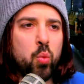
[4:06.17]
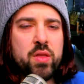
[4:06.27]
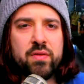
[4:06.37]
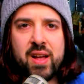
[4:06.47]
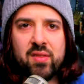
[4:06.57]
We
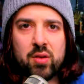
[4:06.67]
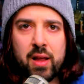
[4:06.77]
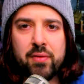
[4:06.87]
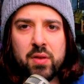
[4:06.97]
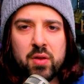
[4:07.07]
the fans are
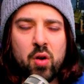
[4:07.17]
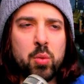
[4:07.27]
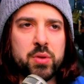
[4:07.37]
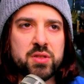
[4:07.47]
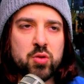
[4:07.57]
left in the dark
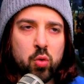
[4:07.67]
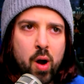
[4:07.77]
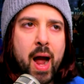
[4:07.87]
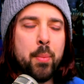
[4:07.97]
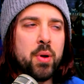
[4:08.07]
with this
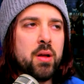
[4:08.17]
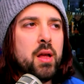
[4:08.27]
crap.